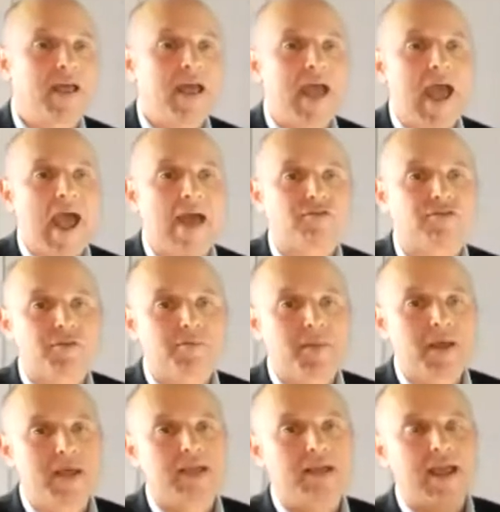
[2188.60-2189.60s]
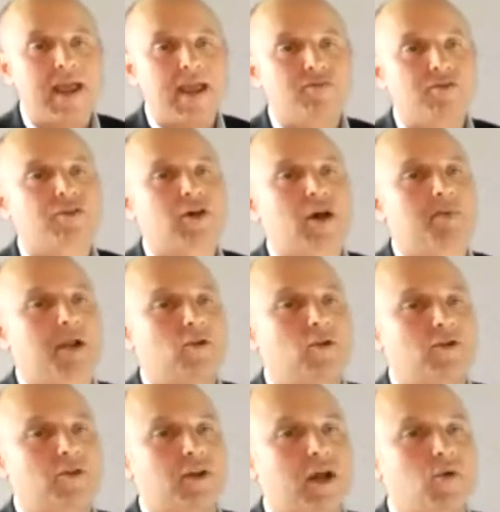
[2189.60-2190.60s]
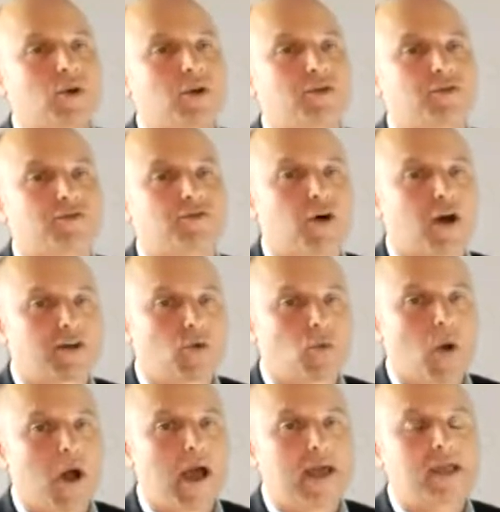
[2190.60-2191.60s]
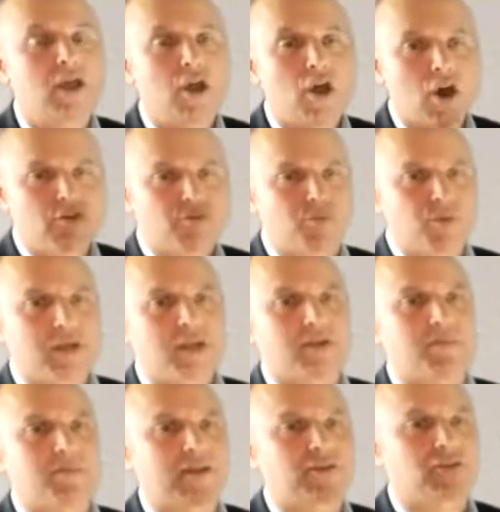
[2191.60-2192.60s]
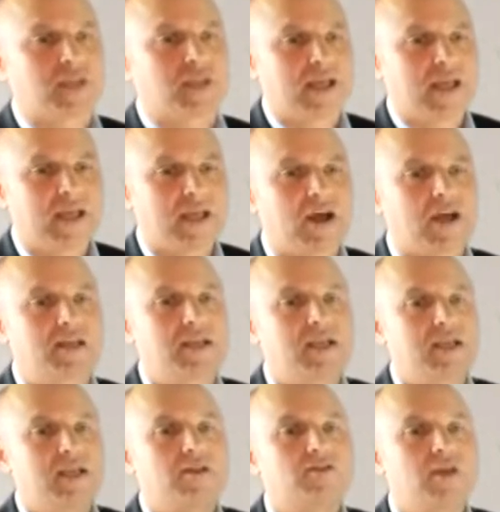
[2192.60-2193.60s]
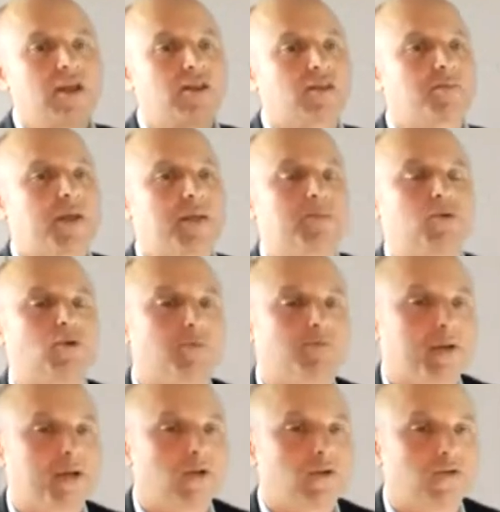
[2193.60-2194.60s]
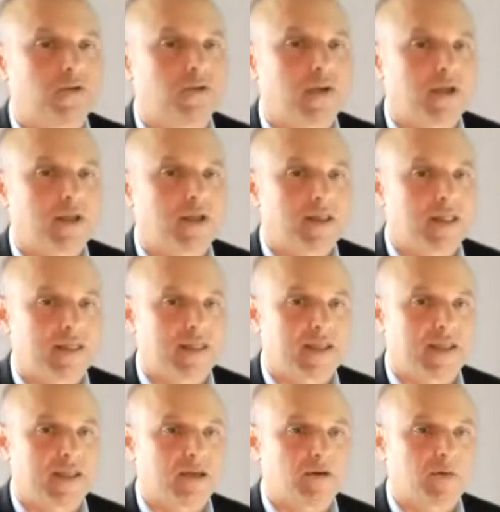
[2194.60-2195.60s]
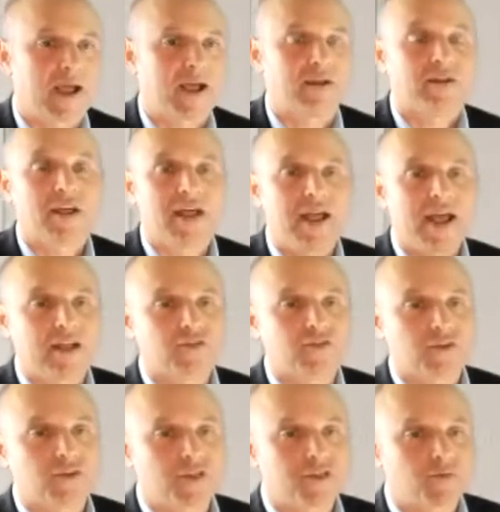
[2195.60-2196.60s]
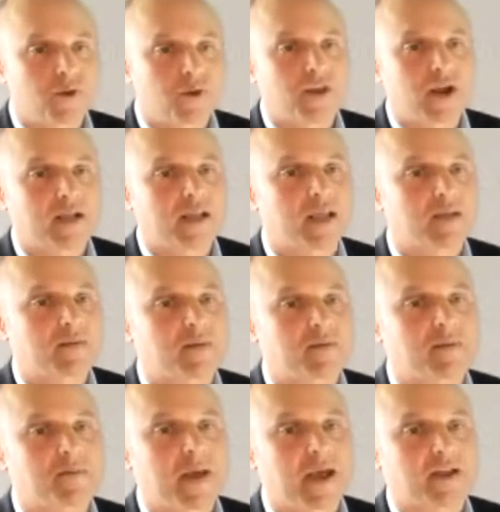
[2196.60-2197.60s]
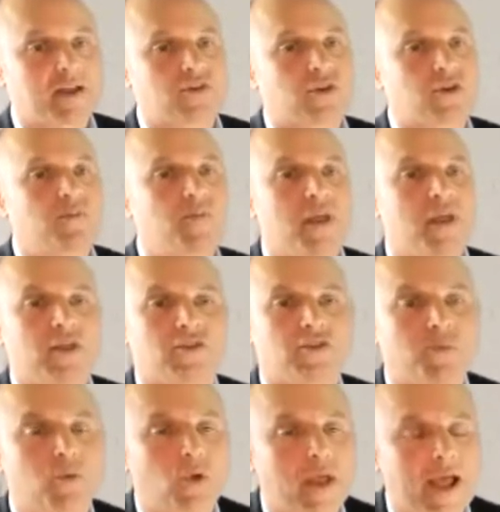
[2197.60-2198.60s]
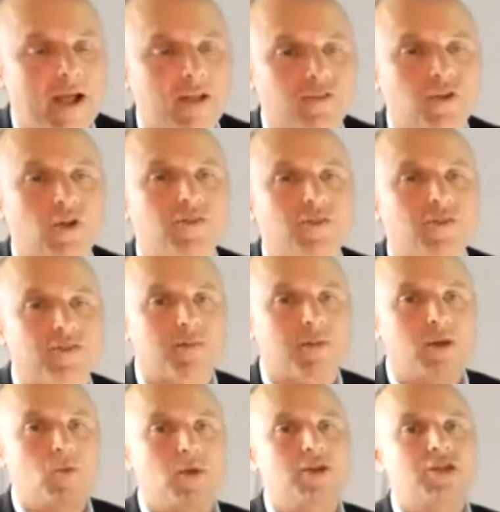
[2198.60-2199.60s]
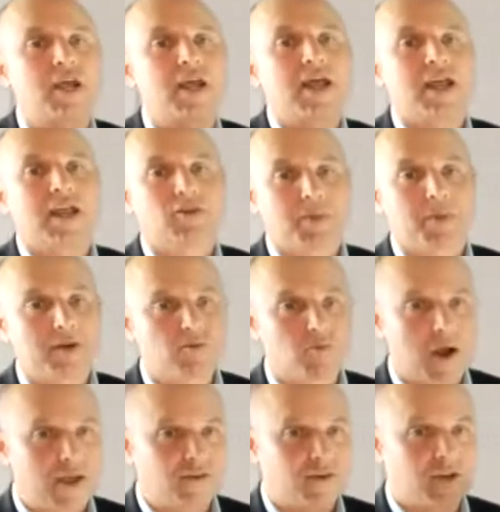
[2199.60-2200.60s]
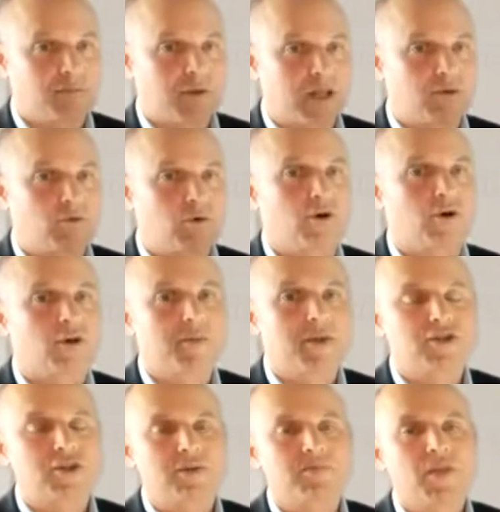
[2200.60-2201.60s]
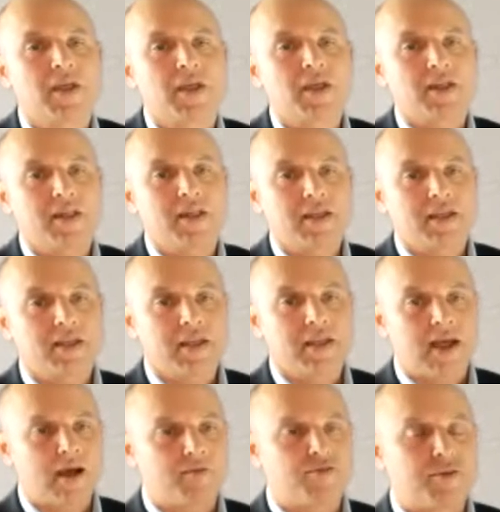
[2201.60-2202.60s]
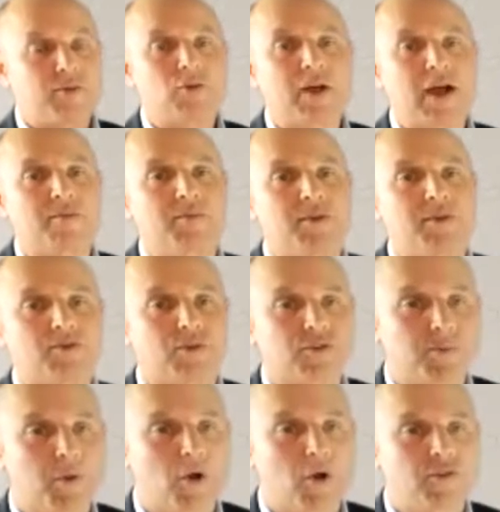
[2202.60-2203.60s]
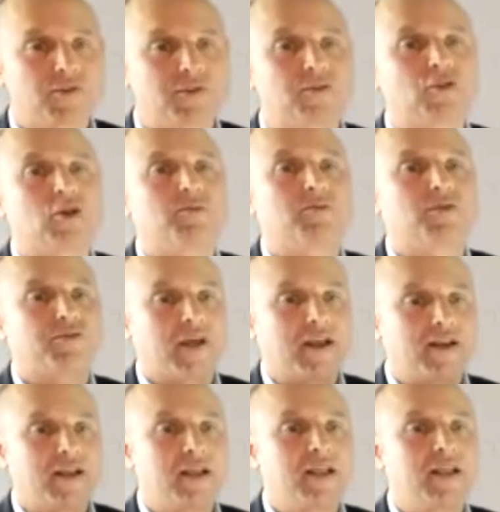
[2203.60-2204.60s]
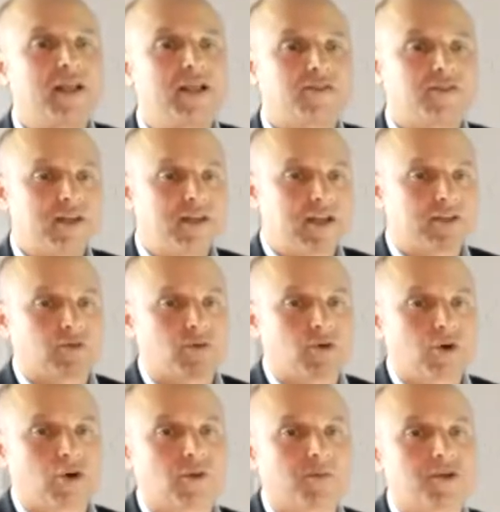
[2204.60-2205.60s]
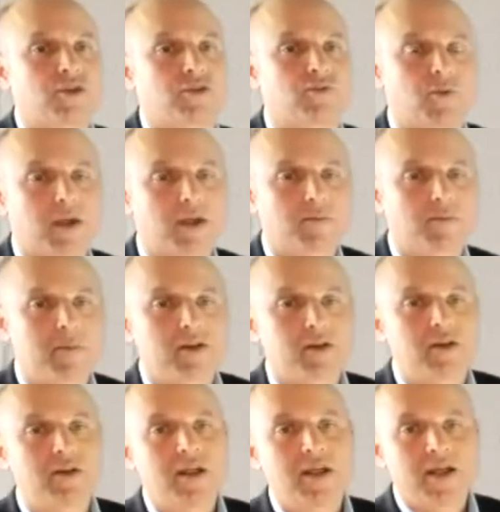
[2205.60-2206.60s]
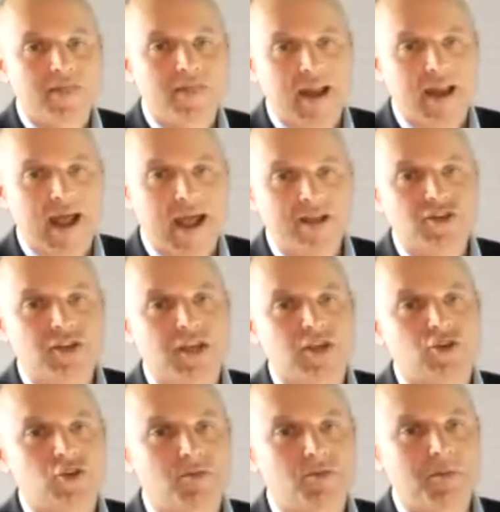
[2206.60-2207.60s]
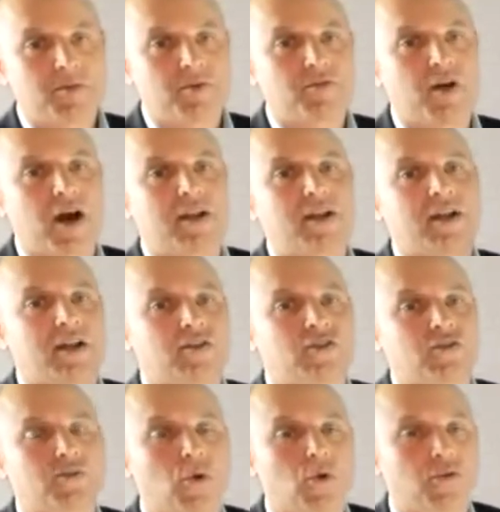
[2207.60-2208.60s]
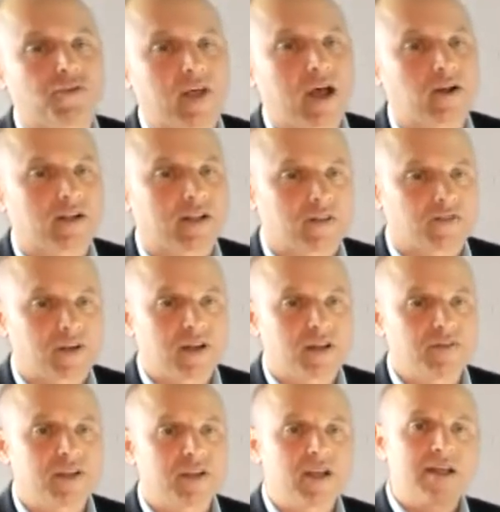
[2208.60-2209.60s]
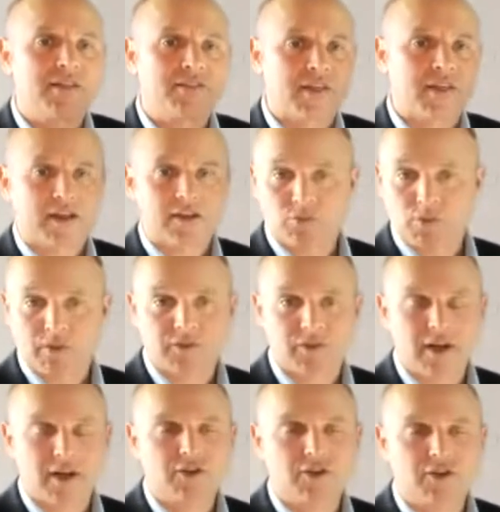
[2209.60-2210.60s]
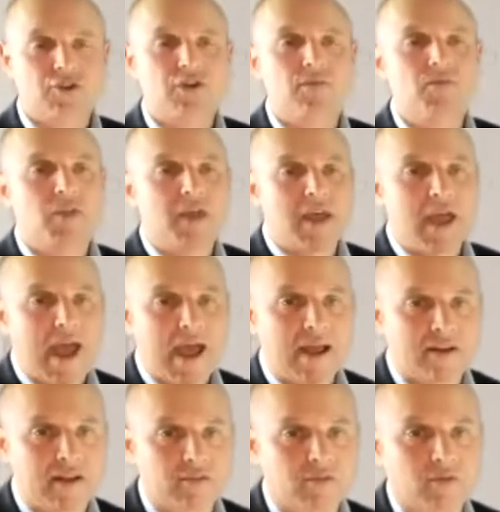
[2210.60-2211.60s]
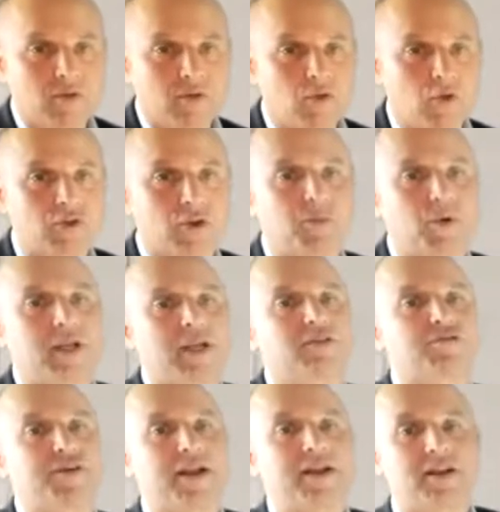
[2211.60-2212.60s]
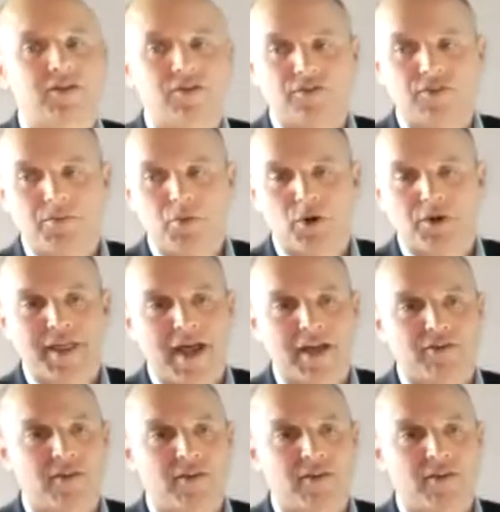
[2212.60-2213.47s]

And for me, every time I looked at it, I wanted to find a way of bringing it back to key ideas that people could build their thinking around. And so the three that I keep coming back to, small households is something which has been raised again by the Royal Commission. The federal government's response in terms of funding said, yes, the Royal Commission's recommended that aged care should be provided in small scale clustered living that is residential, and has looked at putting in funding to support that.